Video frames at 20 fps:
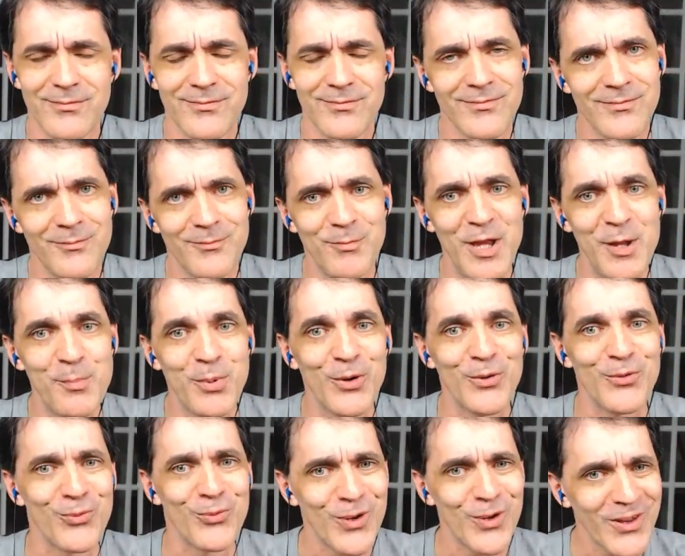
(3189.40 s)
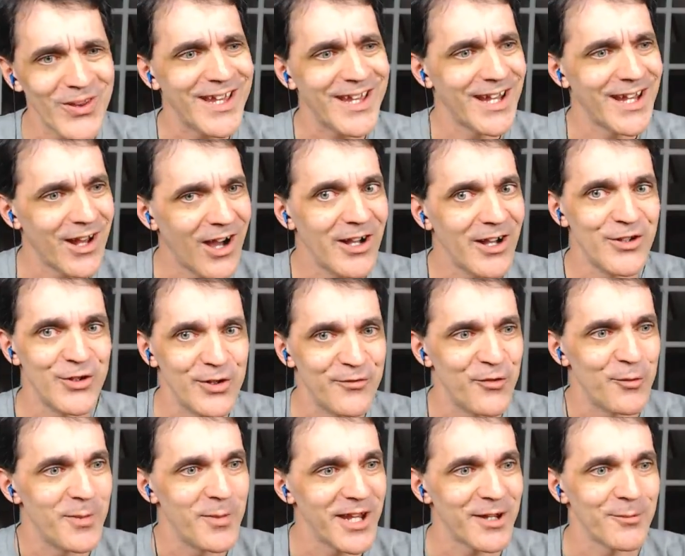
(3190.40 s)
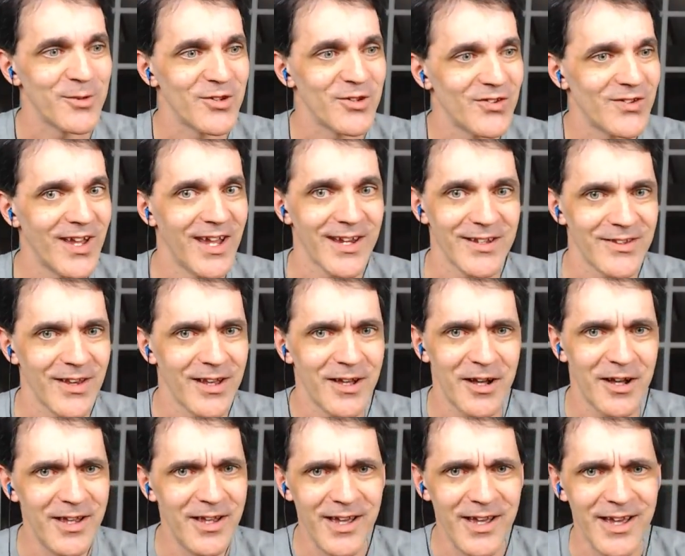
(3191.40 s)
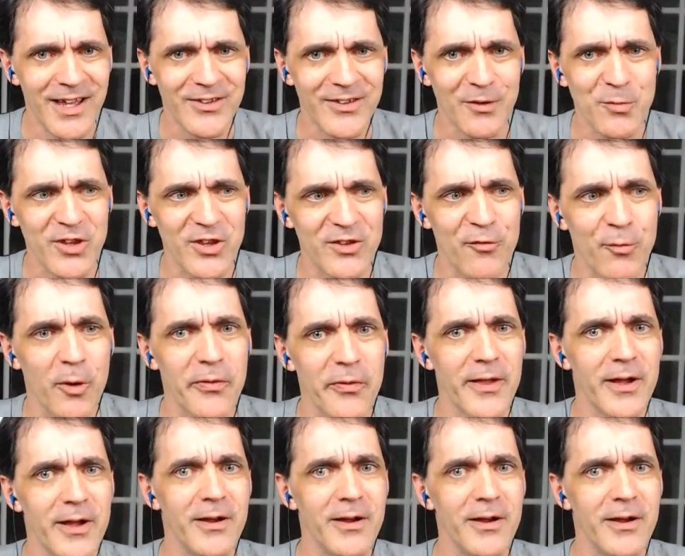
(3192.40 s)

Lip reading: people really get on you if you make a mistake. It's unbelievable.